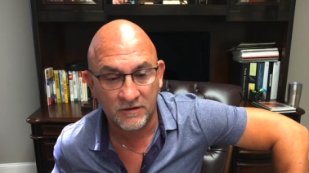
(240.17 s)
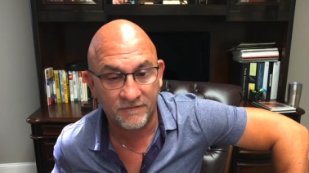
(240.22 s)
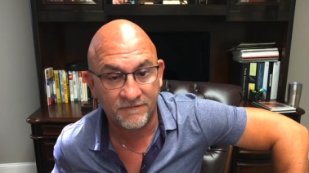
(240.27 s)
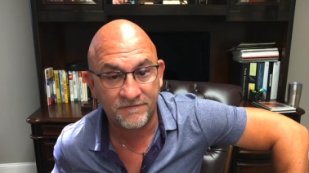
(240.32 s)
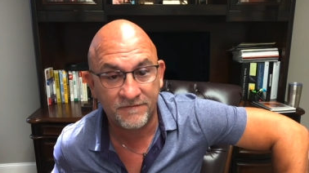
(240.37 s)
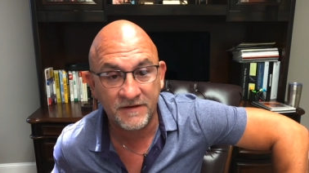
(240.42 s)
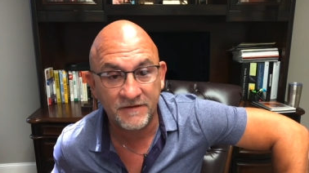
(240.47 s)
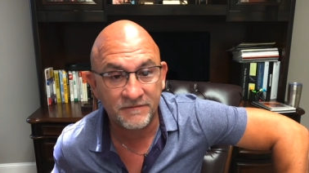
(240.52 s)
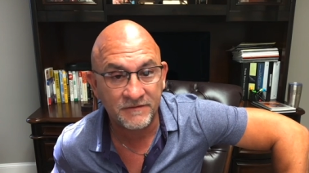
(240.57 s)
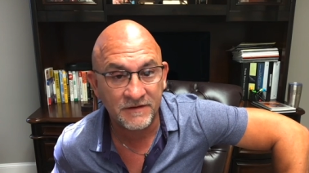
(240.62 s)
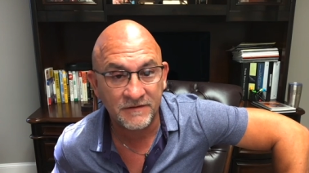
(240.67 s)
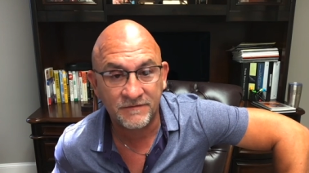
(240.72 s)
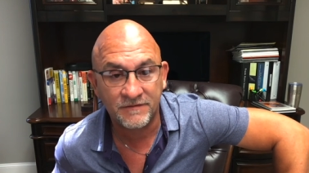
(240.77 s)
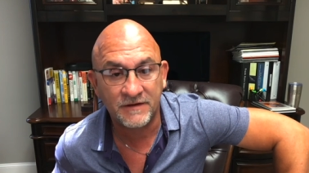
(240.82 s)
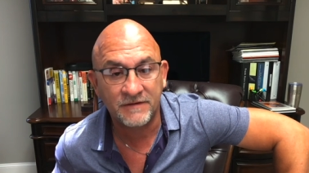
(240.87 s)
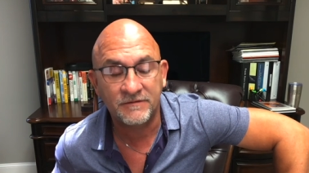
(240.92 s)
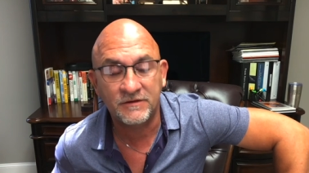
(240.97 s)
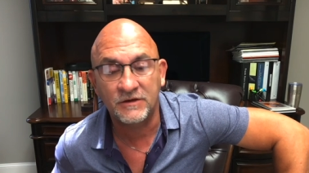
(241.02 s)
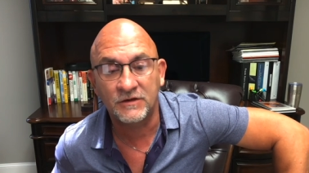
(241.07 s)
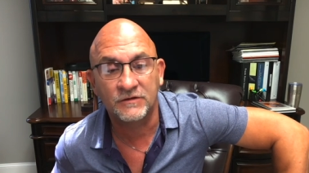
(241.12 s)
or
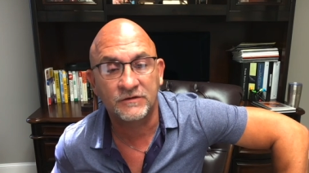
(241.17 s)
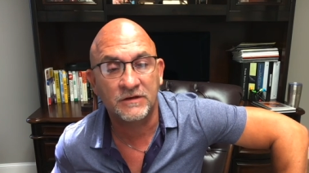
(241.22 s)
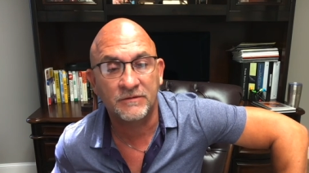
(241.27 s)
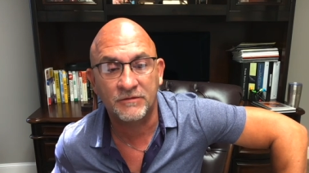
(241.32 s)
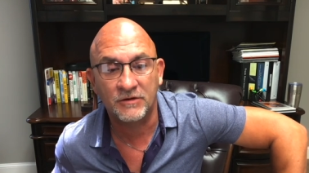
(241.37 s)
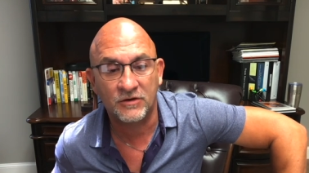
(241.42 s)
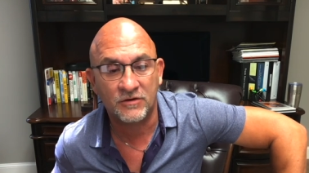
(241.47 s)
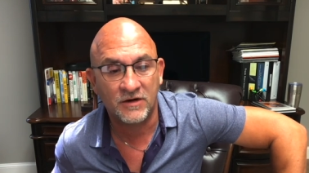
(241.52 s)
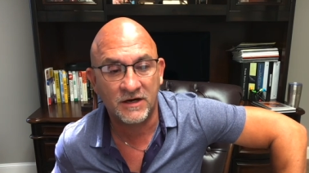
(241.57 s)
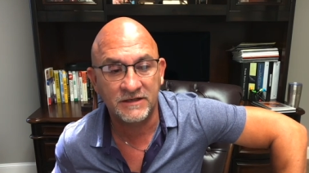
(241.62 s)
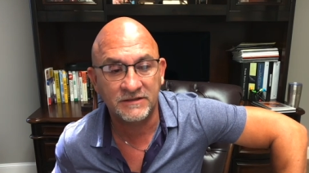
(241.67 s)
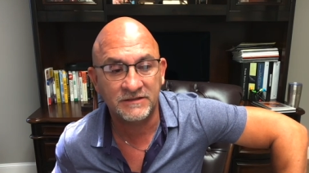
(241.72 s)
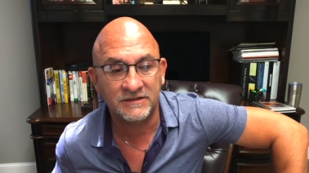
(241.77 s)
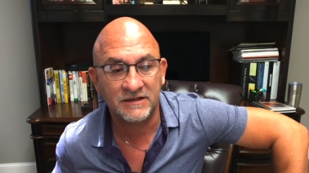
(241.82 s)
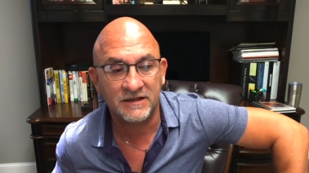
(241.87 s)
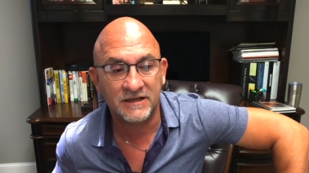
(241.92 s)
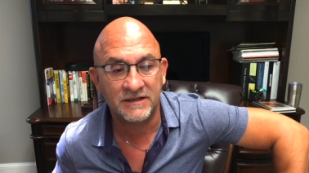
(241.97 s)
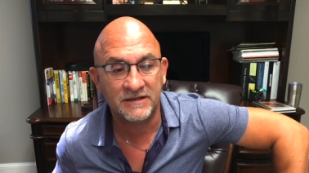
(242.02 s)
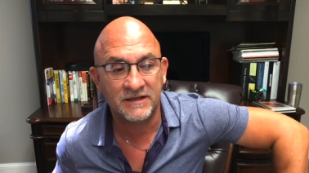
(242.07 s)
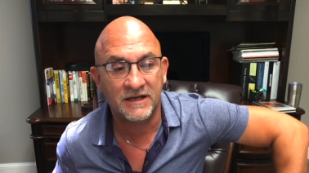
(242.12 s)
50-50 or something crazy
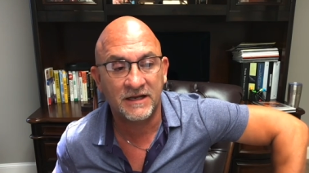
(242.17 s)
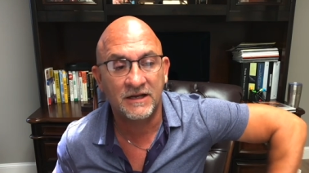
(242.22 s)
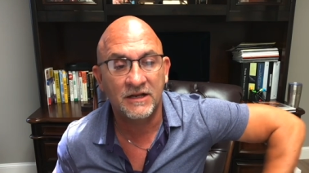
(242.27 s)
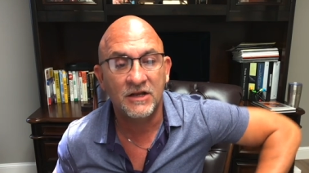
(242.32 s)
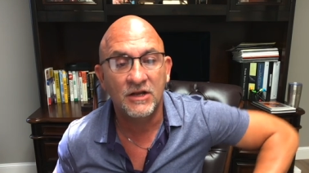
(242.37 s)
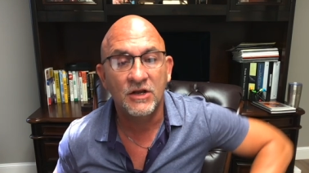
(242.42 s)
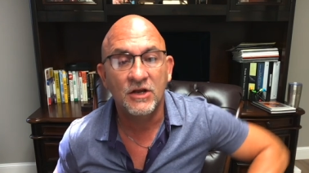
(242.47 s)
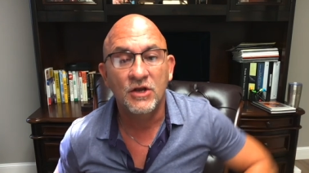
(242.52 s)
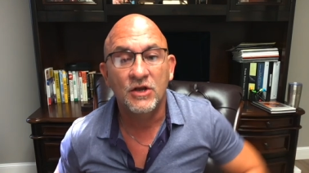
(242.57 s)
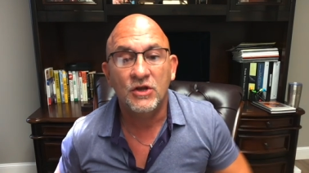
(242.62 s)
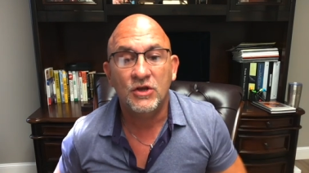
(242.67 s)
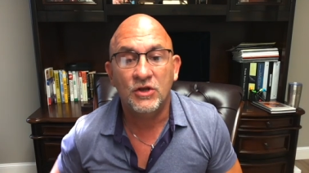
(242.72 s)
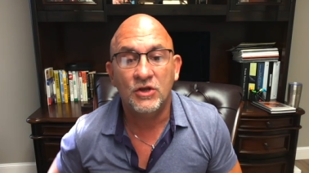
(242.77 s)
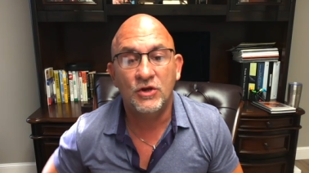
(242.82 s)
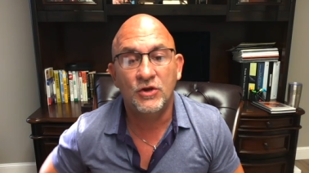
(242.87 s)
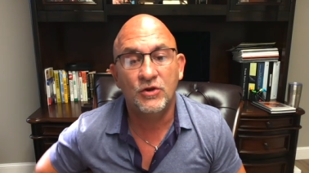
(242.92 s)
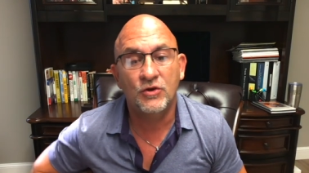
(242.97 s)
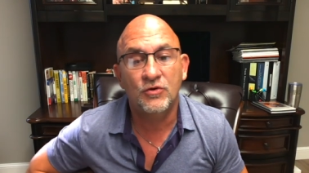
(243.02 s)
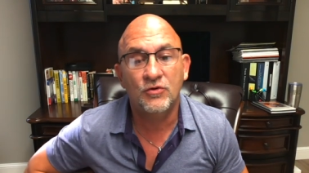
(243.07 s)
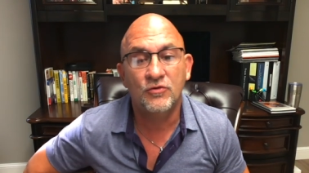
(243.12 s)
like that,
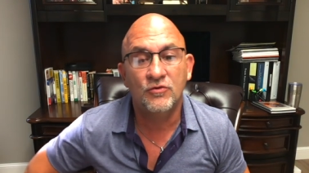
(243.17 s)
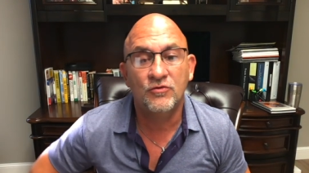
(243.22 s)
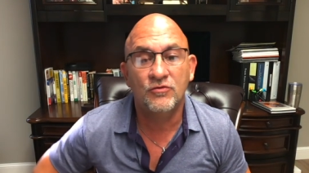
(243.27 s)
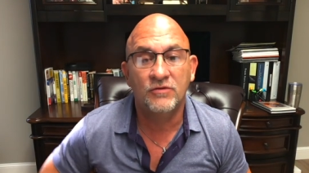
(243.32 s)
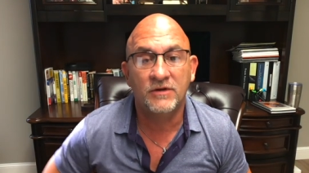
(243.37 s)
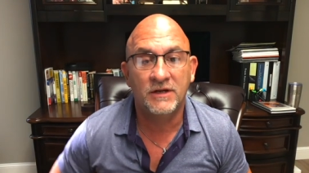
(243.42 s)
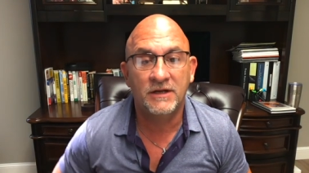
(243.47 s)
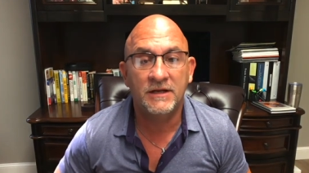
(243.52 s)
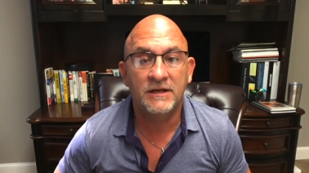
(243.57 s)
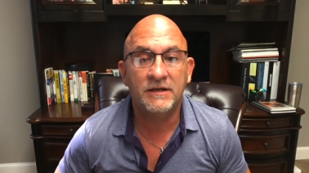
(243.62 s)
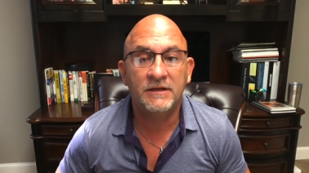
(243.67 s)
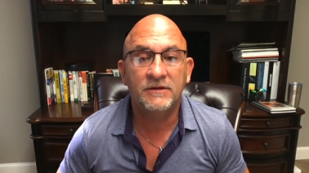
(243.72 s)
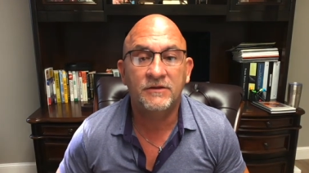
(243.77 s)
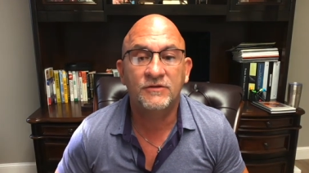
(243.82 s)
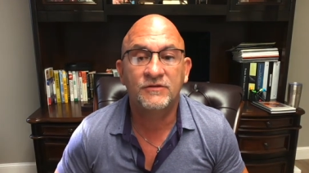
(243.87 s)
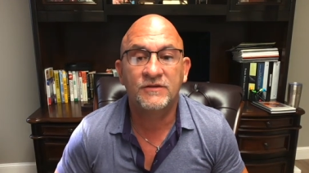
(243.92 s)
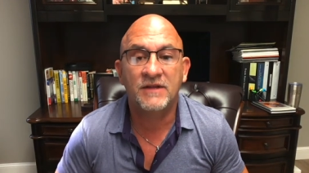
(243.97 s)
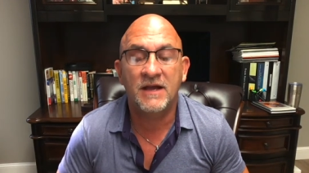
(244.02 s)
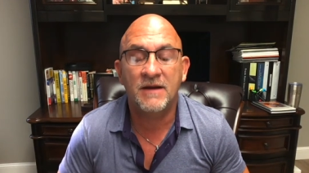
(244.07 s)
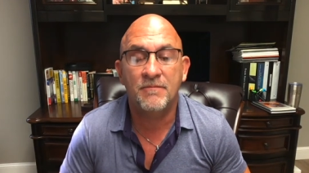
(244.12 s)
you need
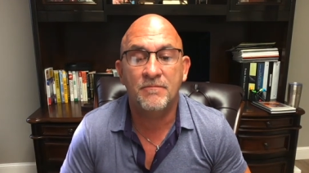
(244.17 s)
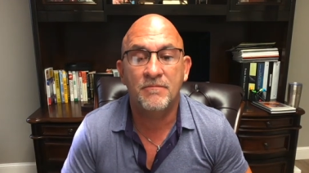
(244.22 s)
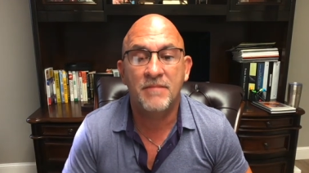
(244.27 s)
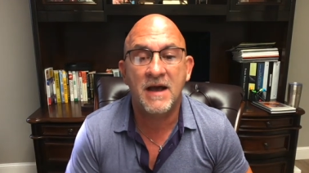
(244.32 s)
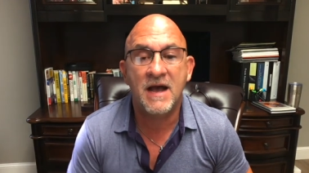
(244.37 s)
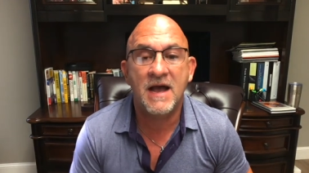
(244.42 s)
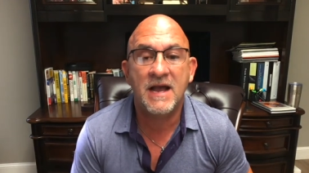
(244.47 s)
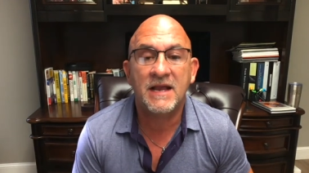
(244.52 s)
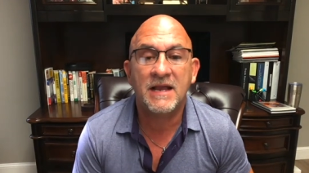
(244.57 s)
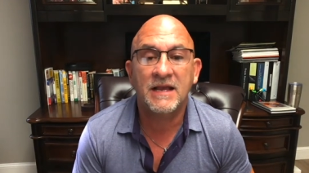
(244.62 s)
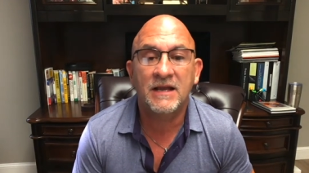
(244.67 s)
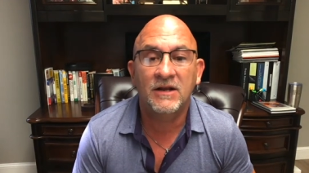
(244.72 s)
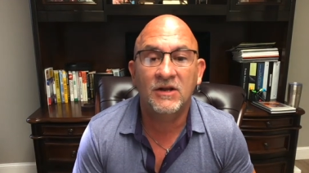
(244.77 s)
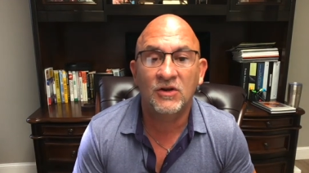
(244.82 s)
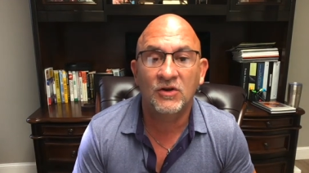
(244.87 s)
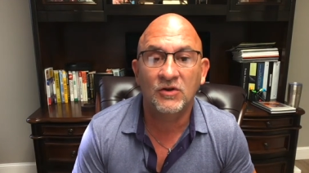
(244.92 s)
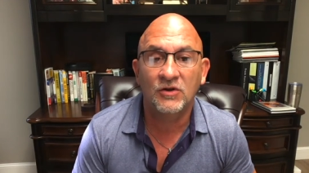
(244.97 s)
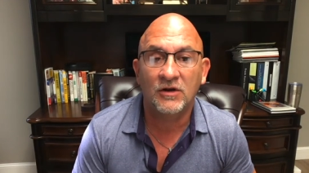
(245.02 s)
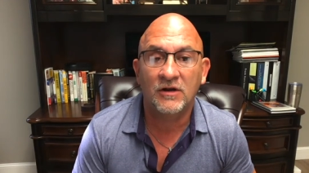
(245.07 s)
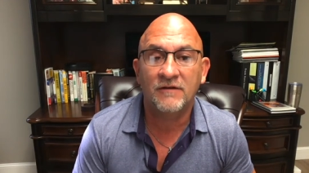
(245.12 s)
to step back
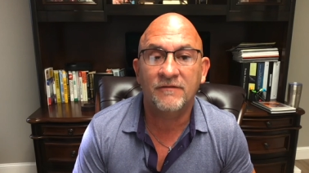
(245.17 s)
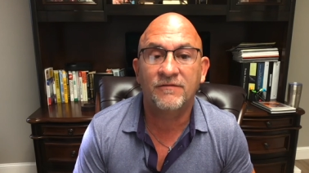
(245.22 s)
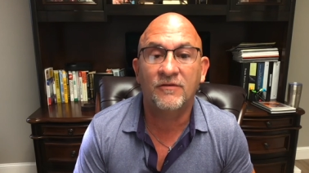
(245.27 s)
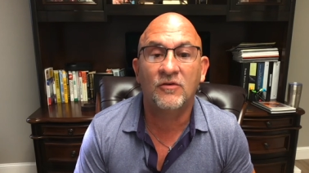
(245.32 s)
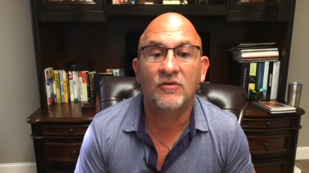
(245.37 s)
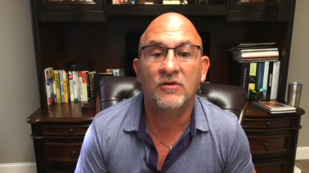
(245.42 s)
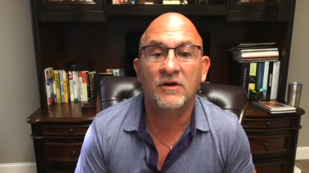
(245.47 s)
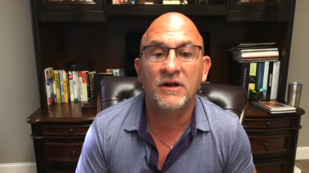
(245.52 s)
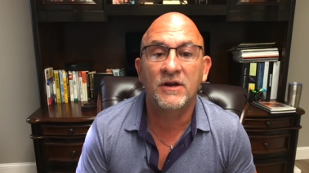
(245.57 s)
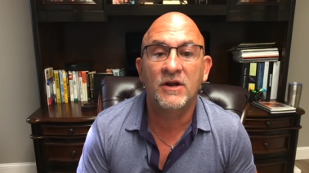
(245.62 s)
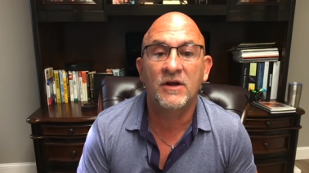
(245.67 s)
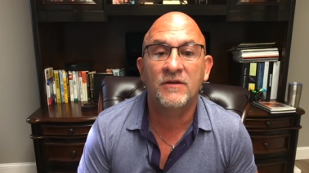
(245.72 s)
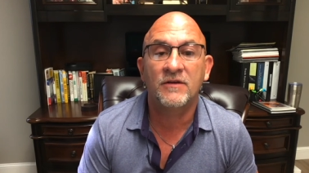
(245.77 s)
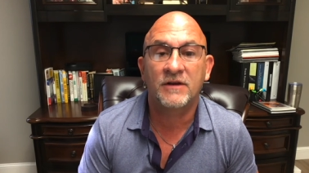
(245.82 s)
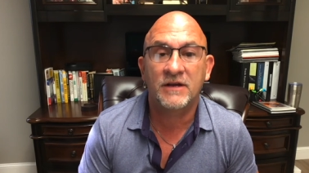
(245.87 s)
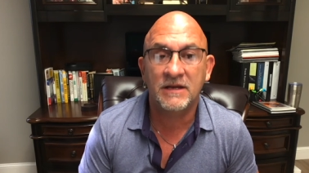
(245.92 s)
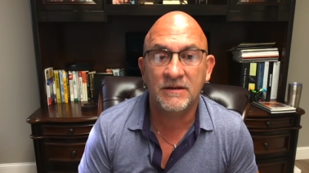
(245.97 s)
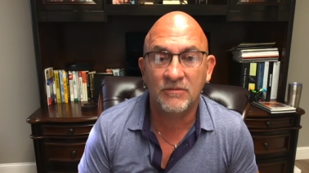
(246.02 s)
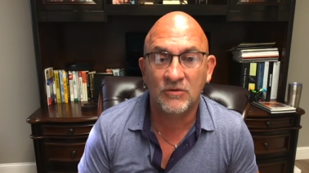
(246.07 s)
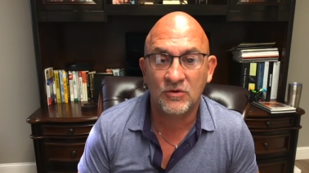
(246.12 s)
and look for another
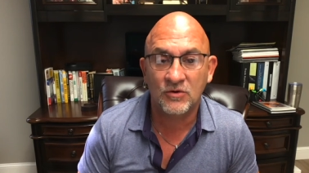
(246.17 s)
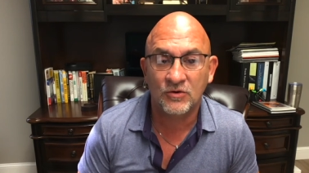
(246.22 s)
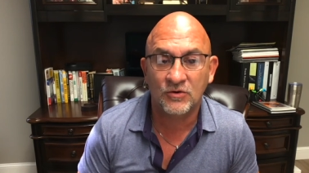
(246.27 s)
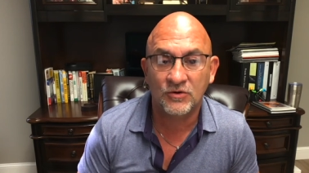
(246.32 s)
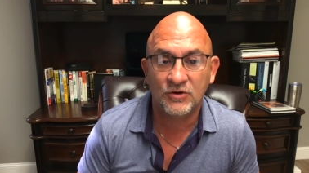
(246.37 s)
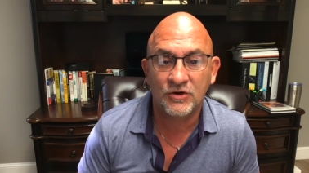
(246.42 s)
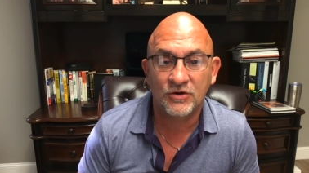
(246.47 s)
chemical.